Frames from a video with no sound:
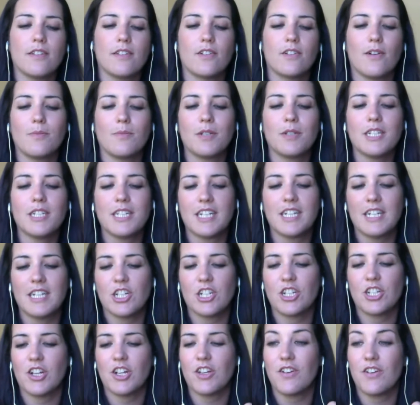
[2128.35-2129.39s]
So I'm just going
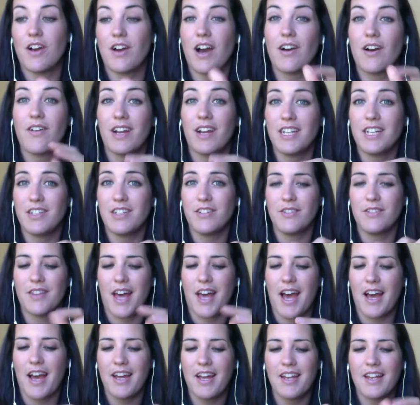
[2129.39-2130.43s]
to show you how I do
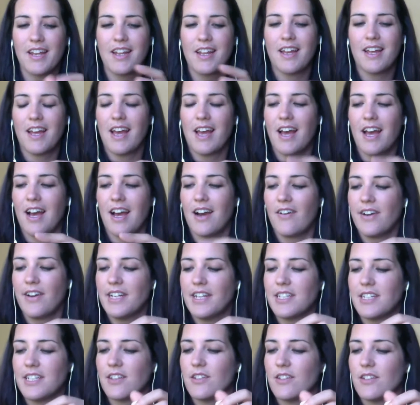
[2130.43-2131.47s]
that, how
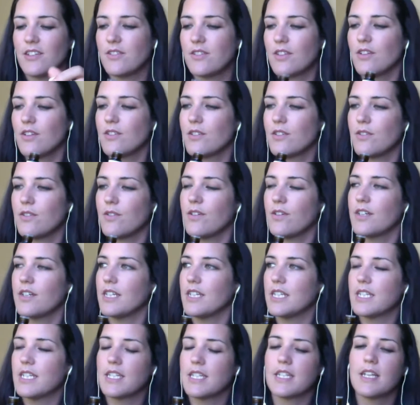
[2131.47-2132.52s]
I dilute those
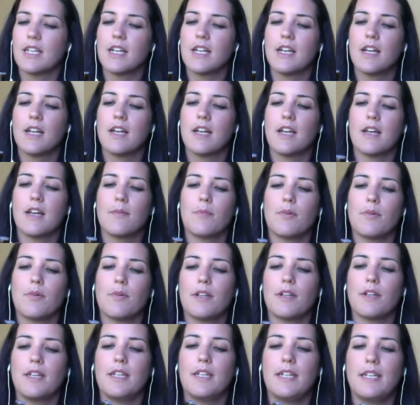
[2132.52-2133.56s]
oils
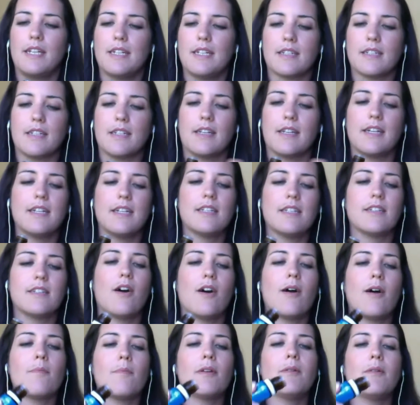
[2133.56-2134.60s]
pretty easily. So
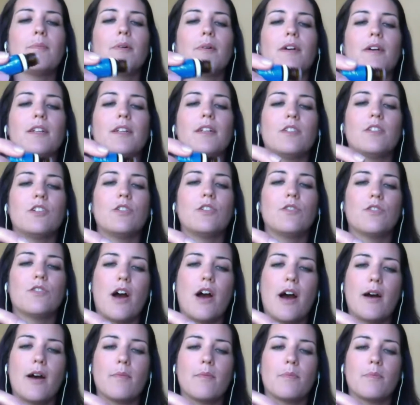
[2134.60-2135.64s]
I'm going to put 2
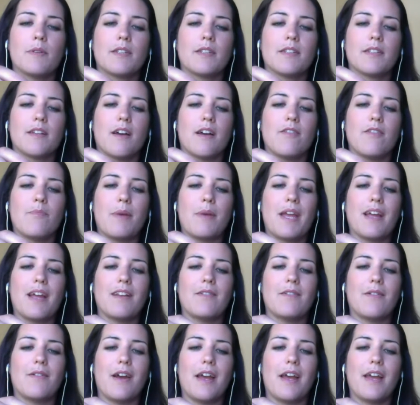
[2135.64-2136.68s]
drops of
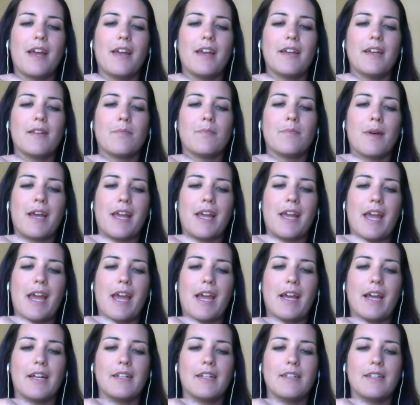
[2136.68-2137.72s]
Panaway in my
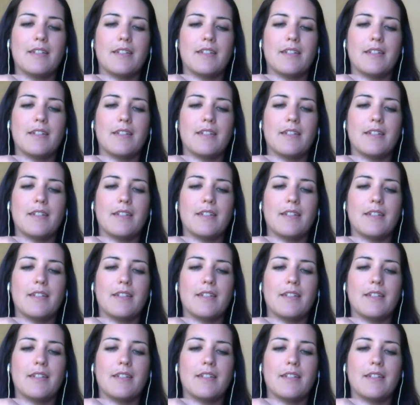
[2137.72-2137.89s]
hand.